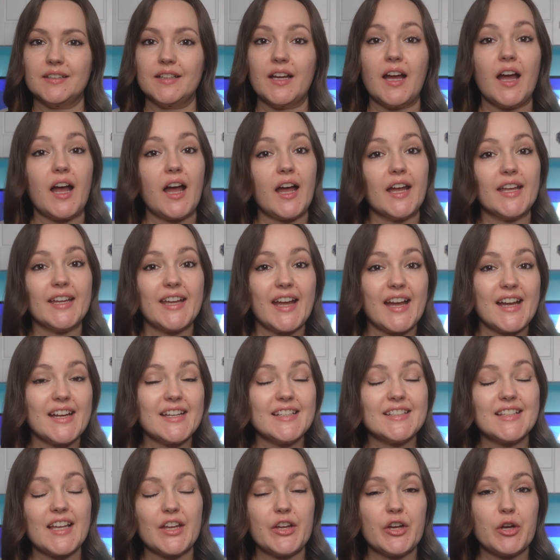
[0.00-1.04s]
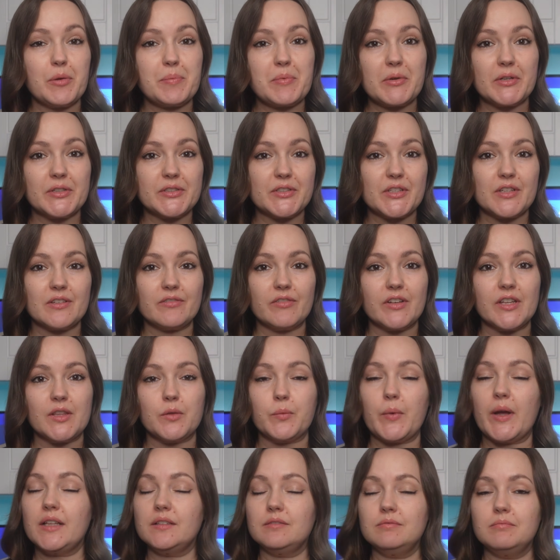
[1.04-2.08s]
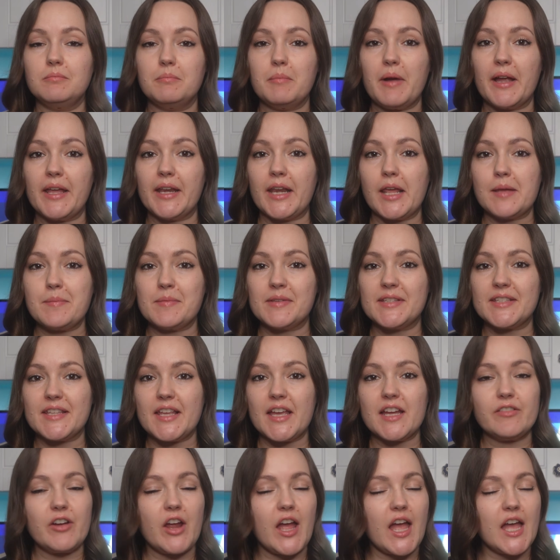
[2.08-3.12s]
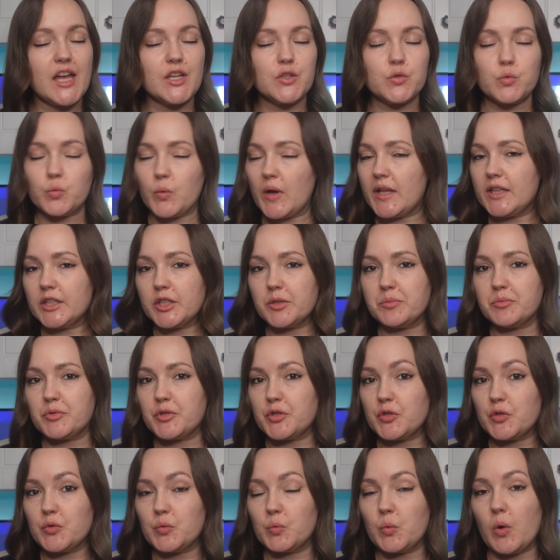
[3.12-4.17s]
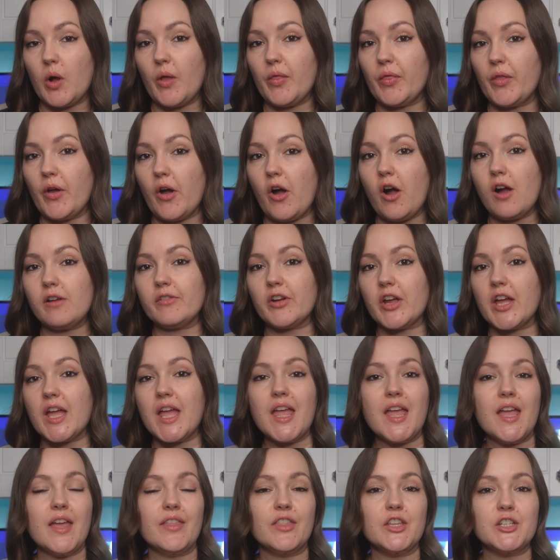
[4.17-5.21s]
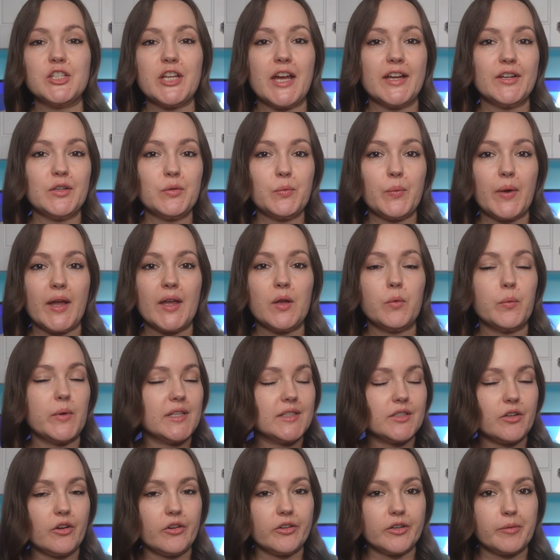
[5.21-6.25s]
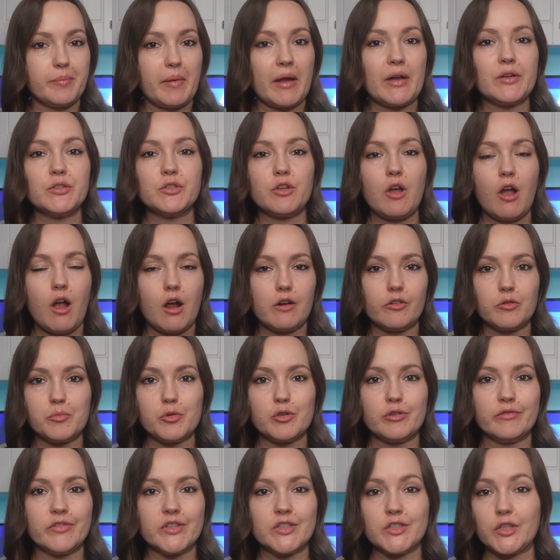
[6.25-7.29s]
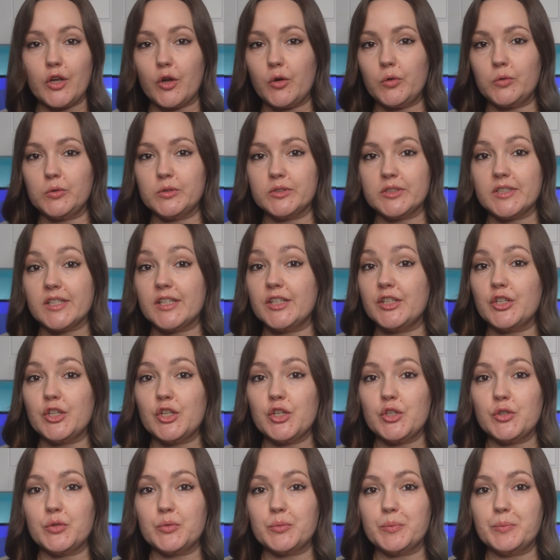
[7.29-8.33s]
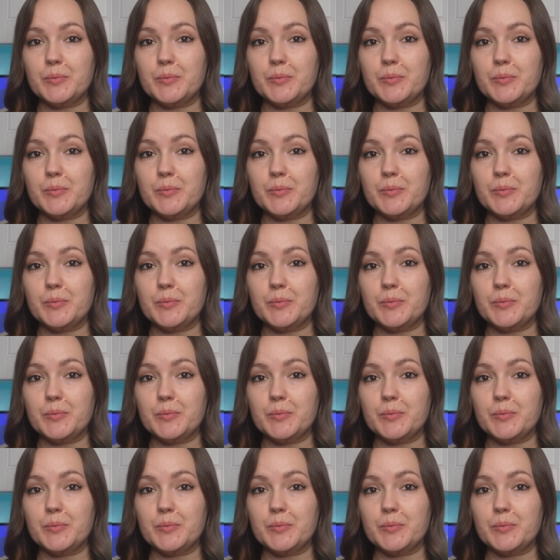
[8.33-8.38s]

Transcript: Hi guys, I hope you're doing really well. My name is Sarah and welcome to What the Horror, the channel where we talk about horror movies old and new.